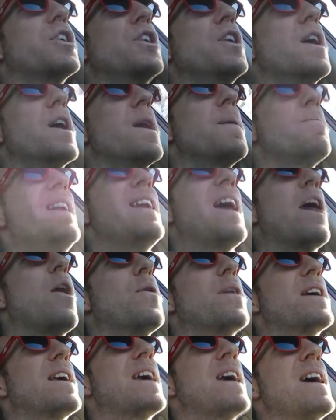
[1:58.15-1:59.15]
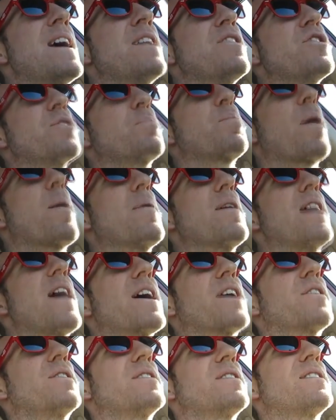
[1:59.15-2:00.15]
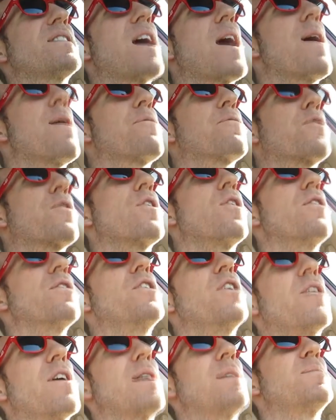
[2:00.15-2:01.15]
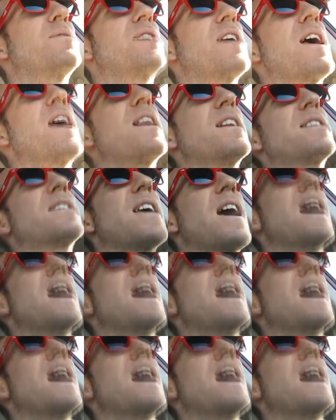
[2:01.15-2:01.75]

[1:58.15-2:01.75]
good. Now again, you're probably like, Cristoforo, you know what I'm saying? It's